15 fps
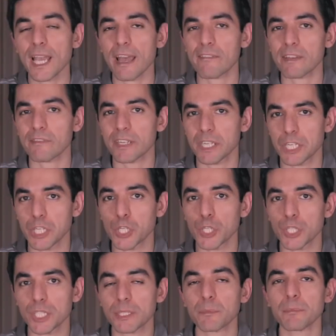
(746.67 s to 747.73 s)
have a very
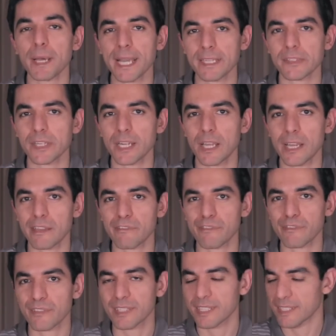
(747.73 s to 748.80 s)
good battery life.
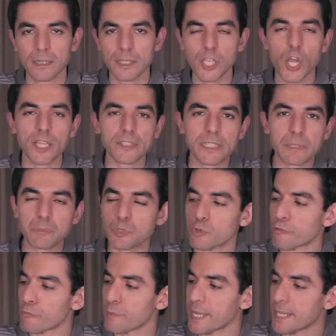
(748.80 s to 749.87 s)
The other
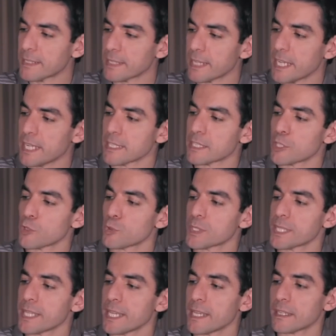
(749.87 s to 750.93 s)
improvement is
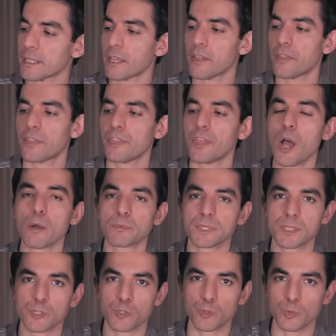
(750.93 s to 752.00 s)
using thumb
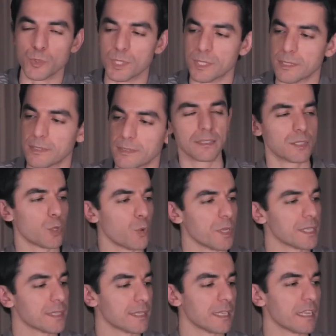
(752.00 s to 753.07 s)
screws. So
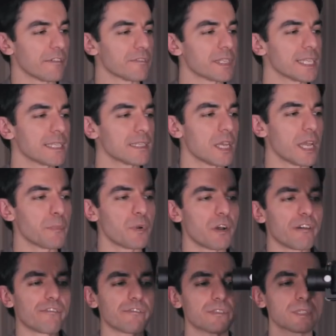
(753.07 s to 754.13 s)
instead of this type
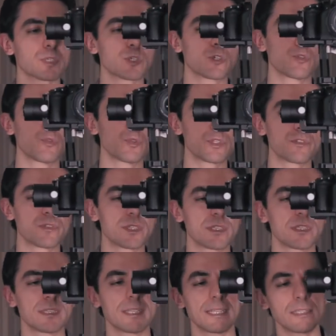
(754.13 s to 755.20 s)
of screws
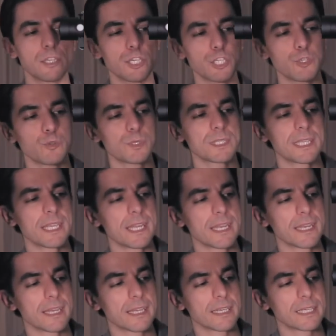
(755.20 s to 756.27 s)
that are used
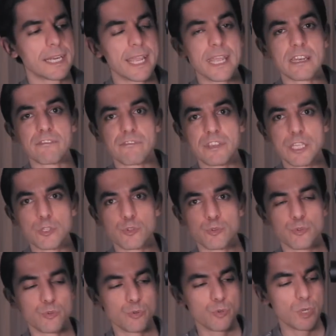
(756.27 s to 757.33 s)
in Crane
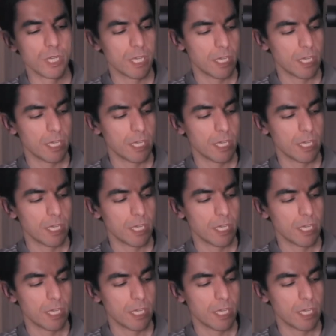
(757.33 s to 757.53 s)
V2,